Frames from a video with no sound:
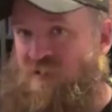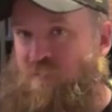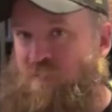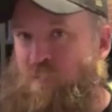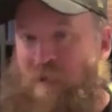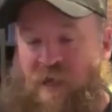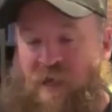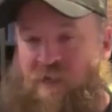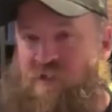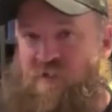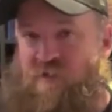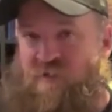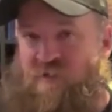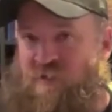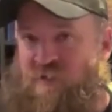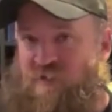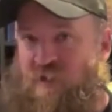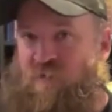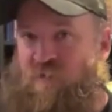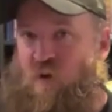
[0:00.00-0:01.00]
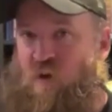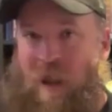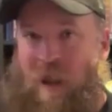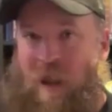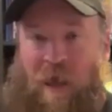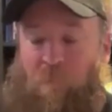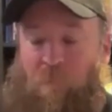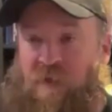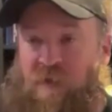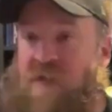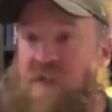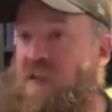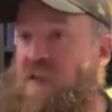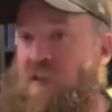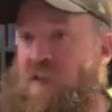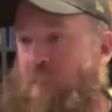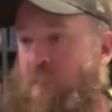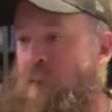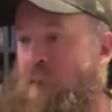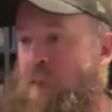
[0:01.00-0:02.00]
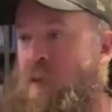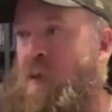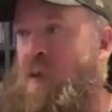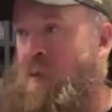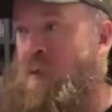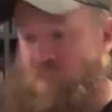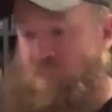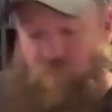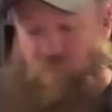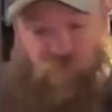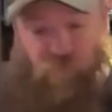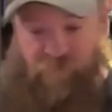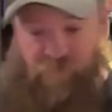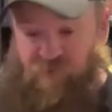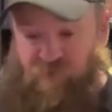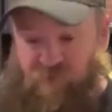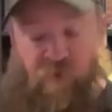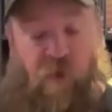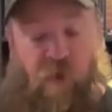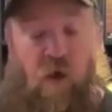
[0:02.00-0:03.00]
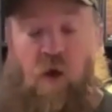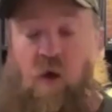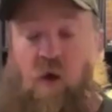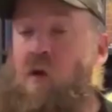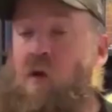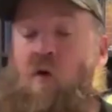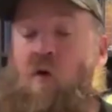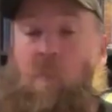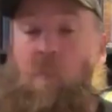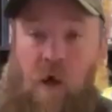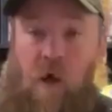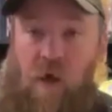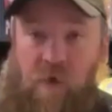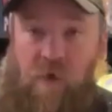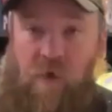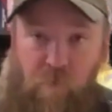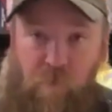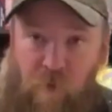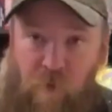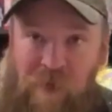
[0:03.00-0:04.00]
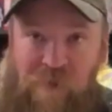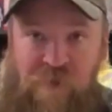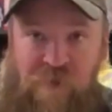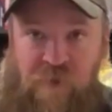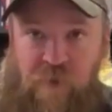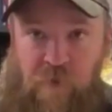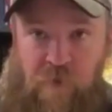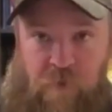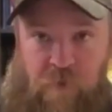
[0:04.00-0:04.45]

matches that's ever happened in Omaha, Nebraska.